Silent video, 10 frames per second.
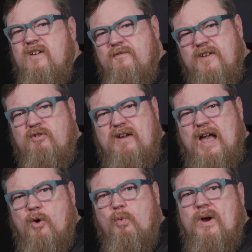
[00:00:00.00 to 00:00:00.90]
figuring
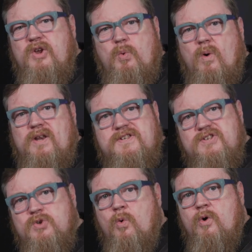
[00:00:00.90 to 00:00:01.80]
out where you want to
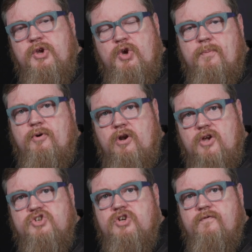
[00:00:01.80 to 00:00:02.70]
store your
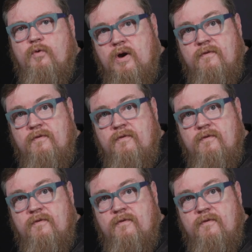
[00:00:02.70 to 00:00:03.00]
production for